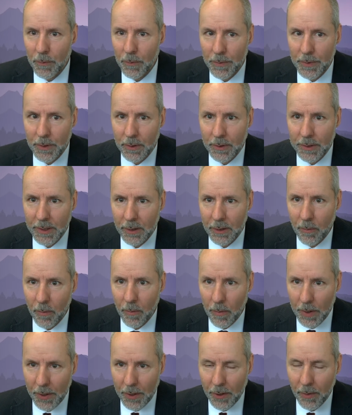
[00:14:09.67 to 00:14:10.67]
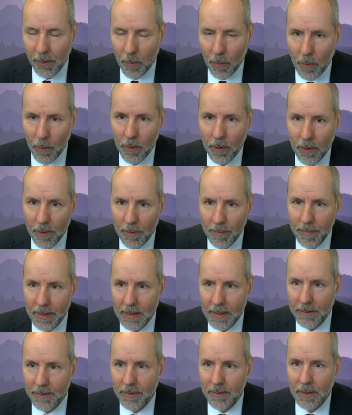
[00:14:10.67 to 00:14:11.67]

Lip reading: You'll hear more about